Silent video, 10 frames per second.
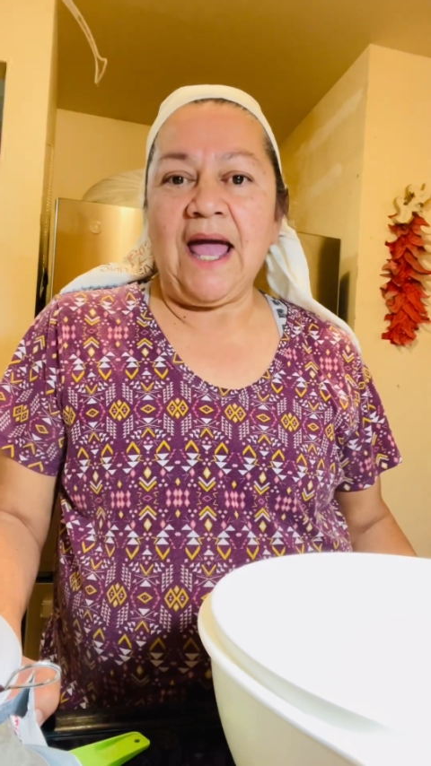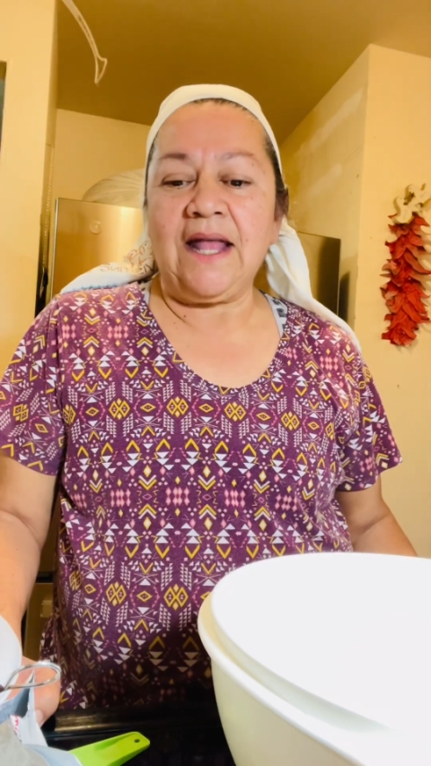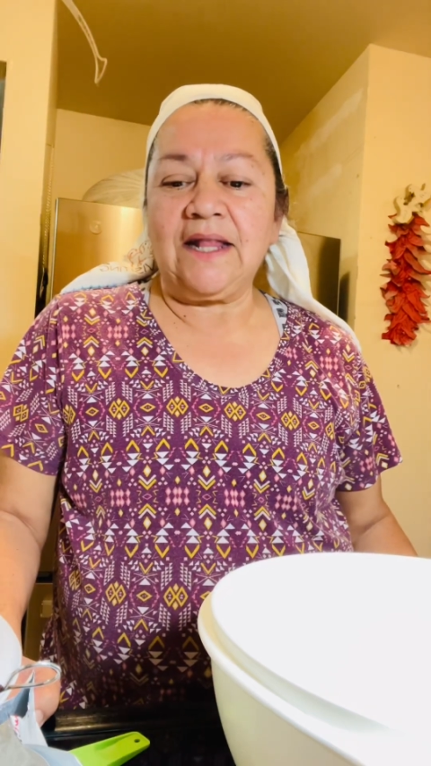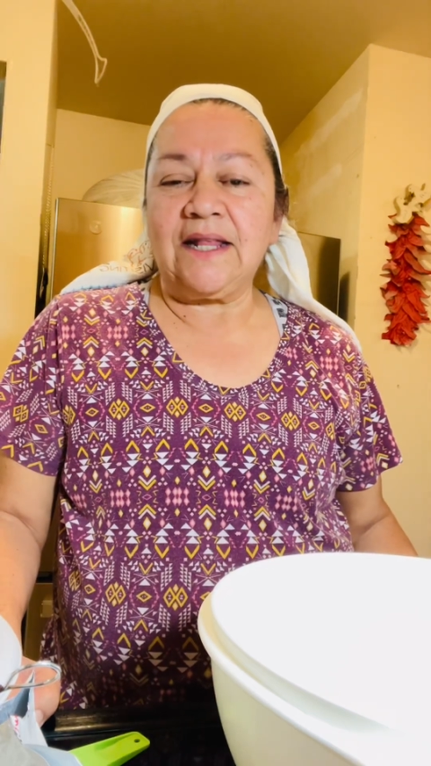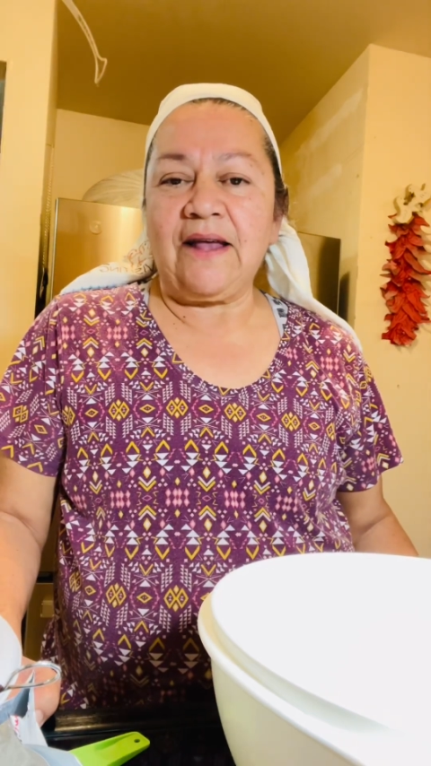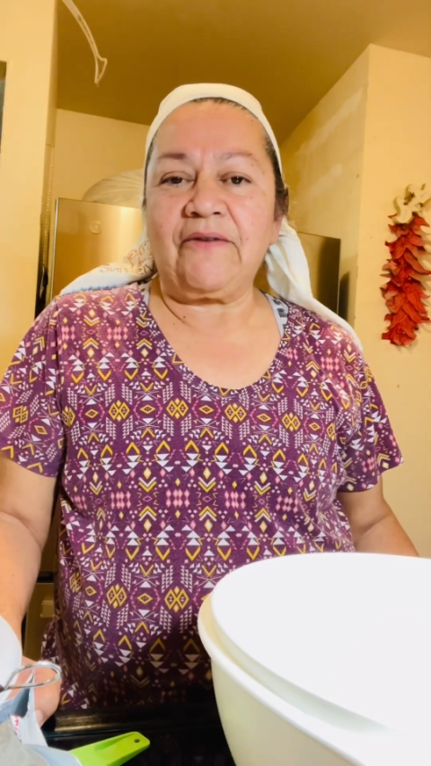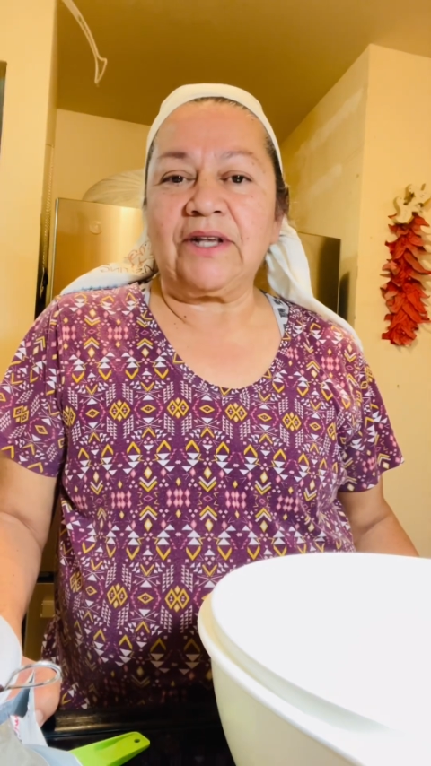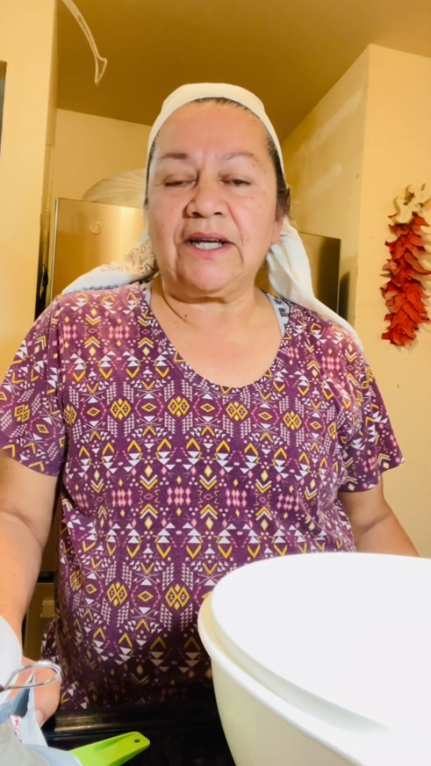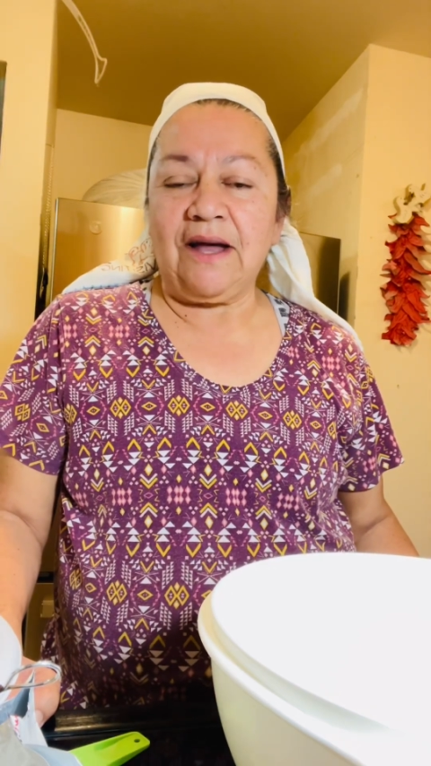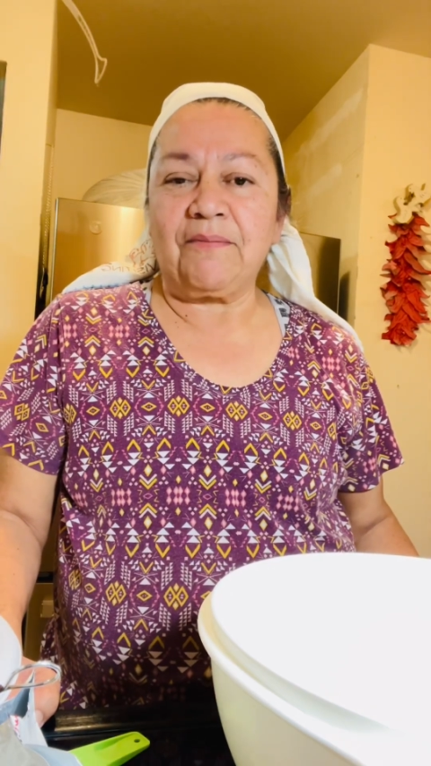and 7
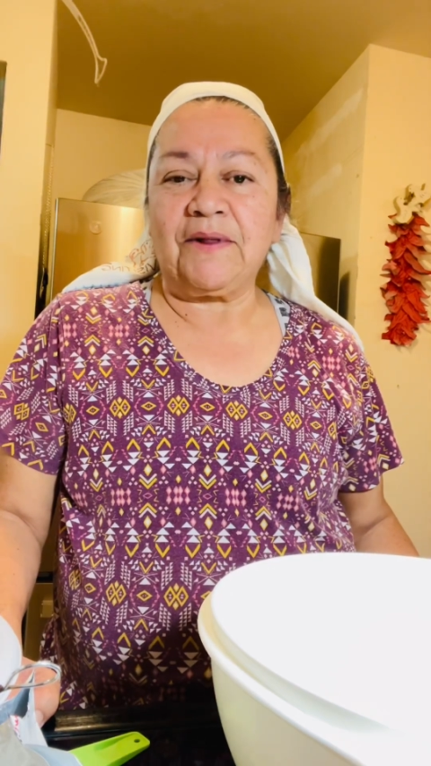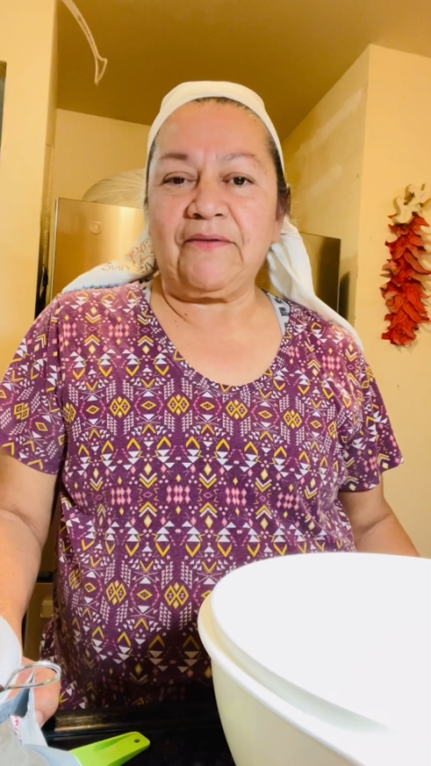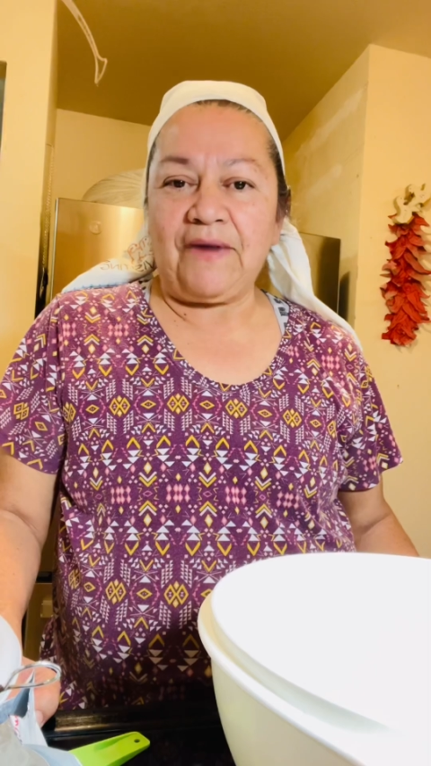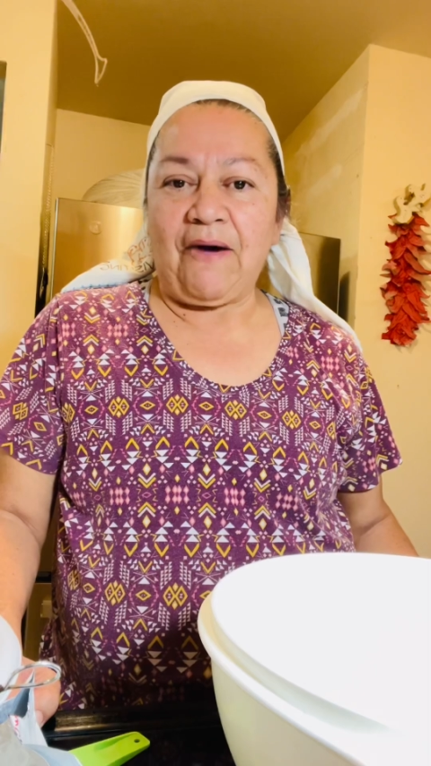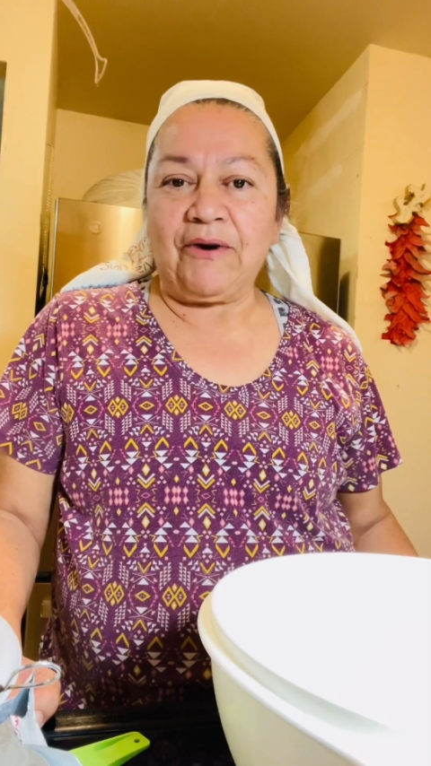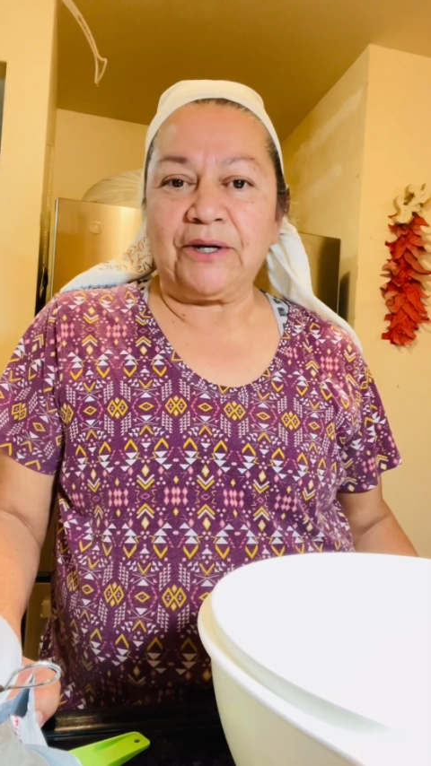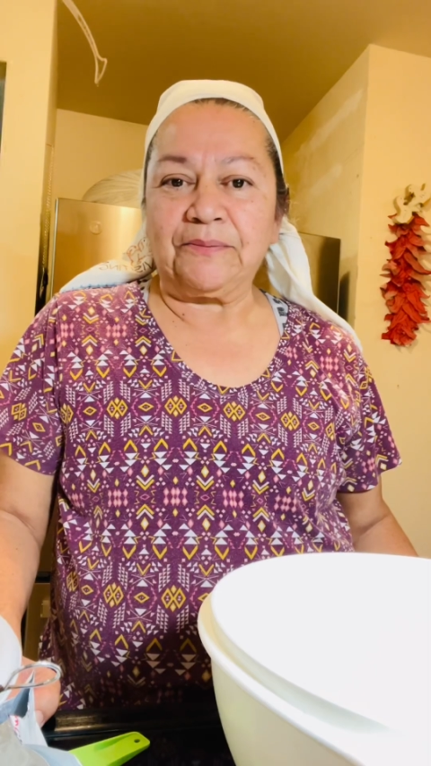cups of flour.